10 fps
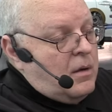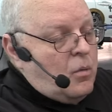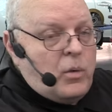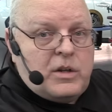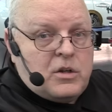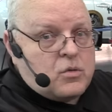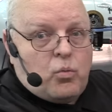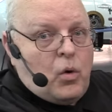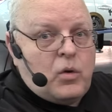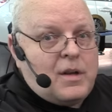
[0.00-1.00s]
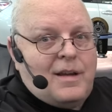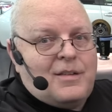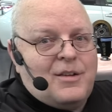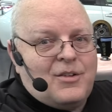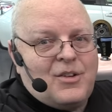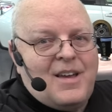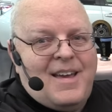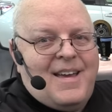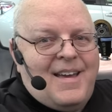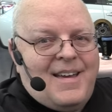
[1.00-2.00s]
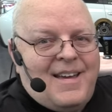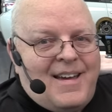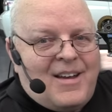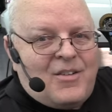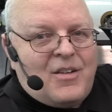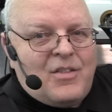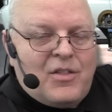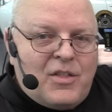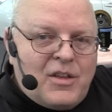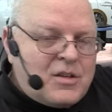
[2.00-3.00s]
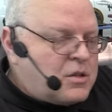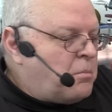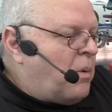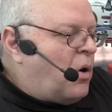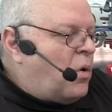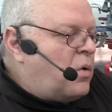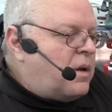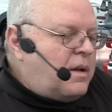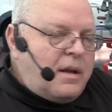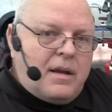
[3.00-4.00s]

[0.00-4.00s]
we just rotate this. And this mode